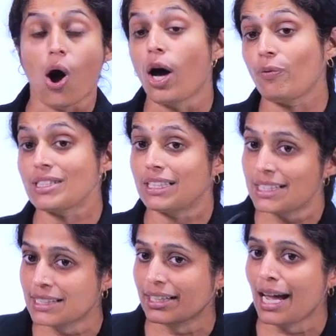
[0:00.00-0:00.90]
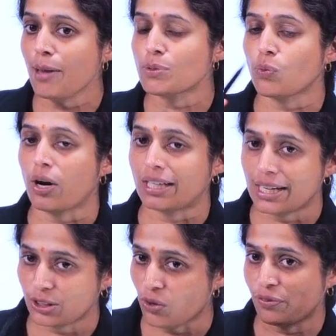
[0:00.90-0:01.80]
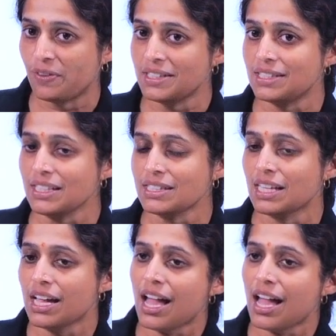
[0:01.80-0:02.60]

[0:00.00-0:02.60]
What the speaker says: or which describes what are the offences